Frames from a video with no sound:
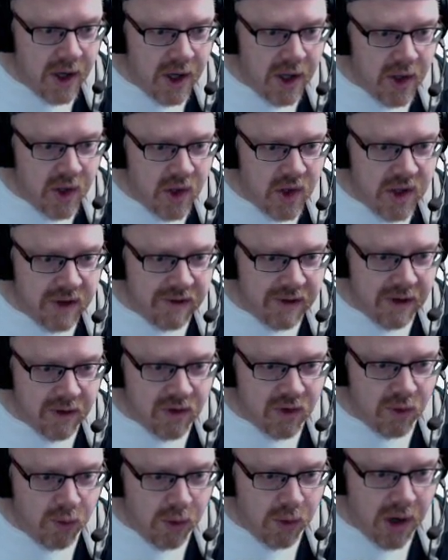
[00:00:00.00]
0
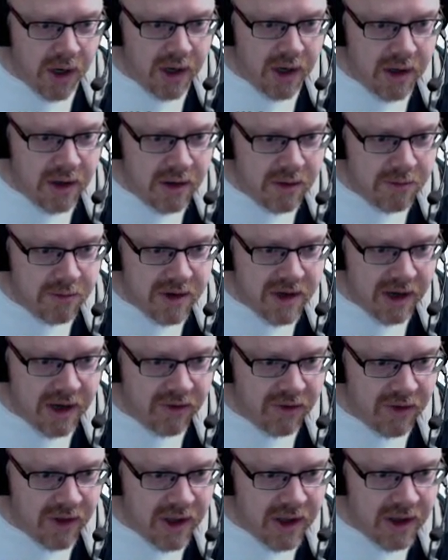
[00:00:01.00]
to 1,
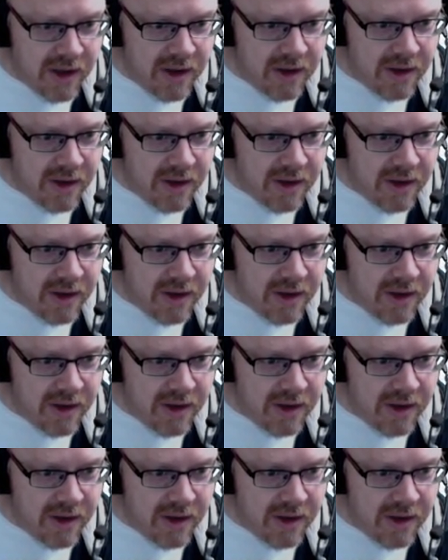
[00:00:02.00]
potentially.